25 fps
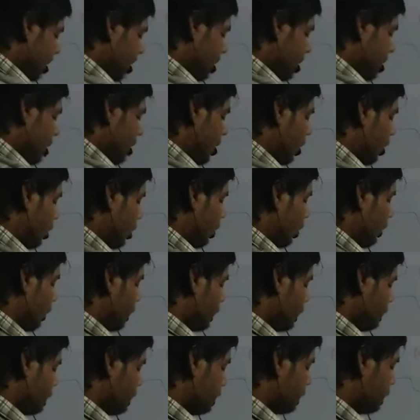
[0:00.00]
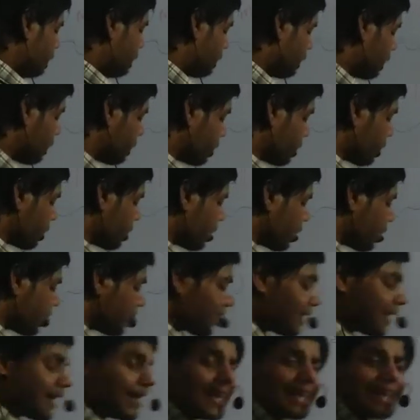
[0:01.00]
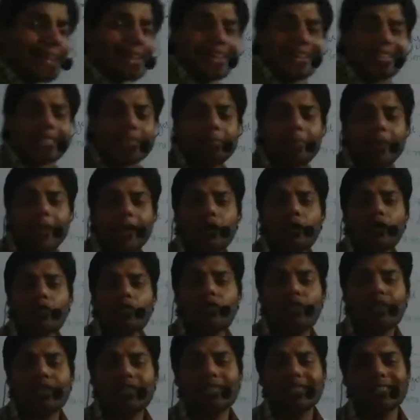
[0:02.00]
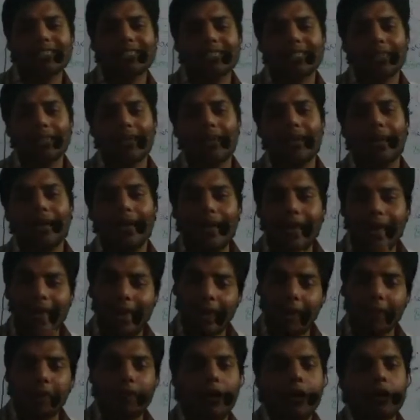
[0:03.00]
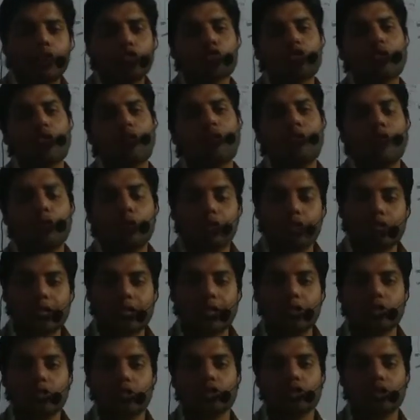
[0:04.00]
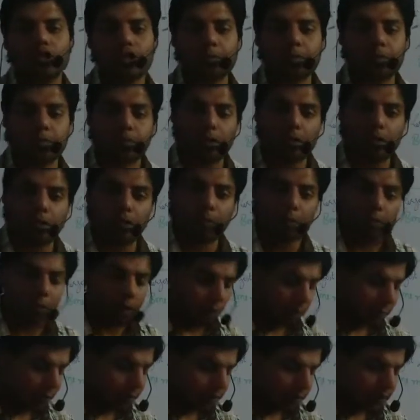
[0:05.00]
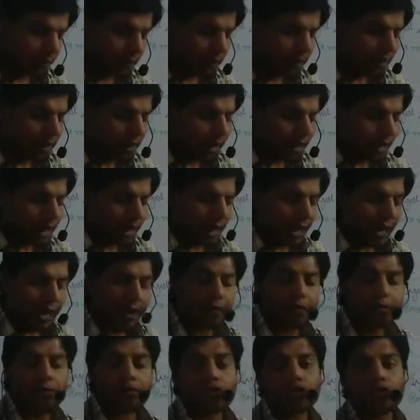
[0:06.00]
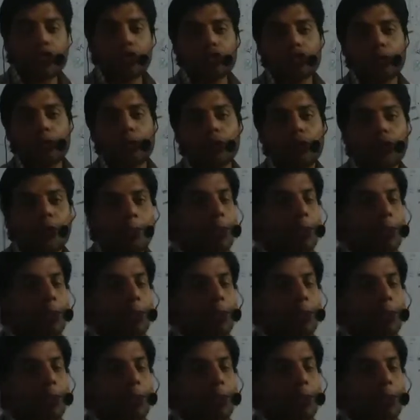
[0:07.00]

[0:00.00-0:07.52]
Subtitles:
Now, these macrophages have also the phagocytosis property. And if we talked about the